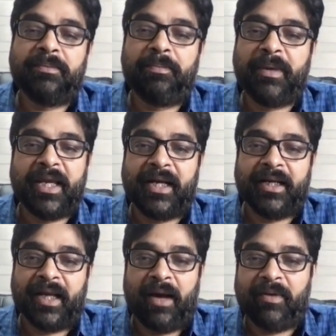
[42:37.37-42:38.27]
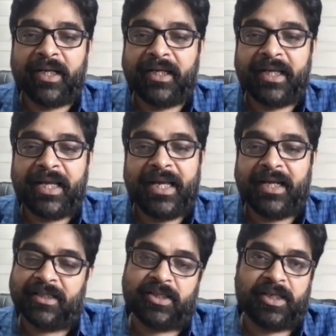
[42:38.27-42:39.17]
B and A, I will get A
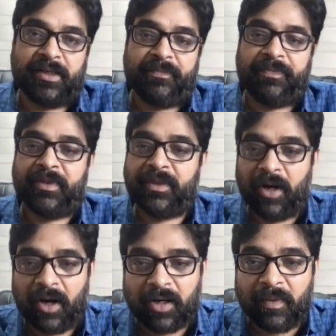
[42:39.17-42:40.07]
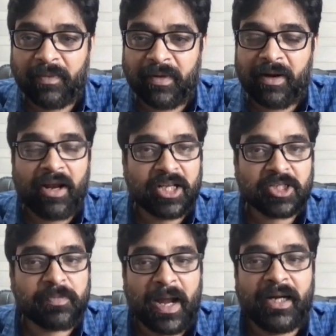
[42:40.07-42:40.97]
and C. Third one, when I will
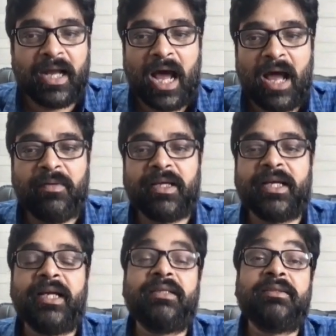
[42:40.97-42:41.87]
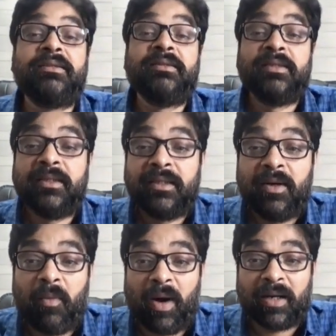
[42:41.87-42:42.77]
expand, I will get
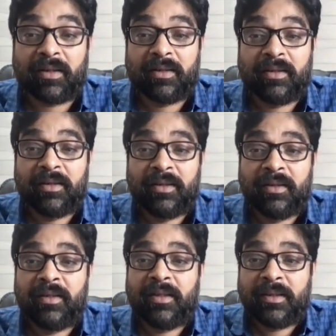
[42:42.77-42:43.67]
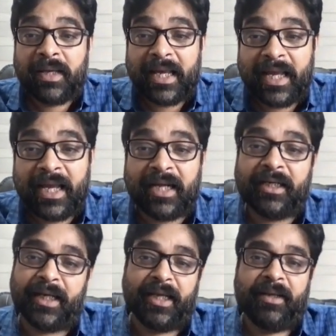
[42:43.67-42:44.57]
what? A
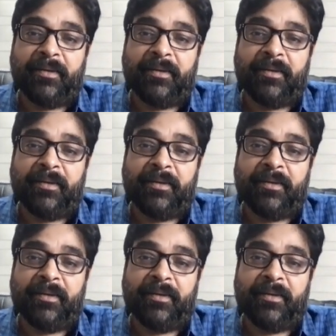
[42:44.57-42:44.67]
and D.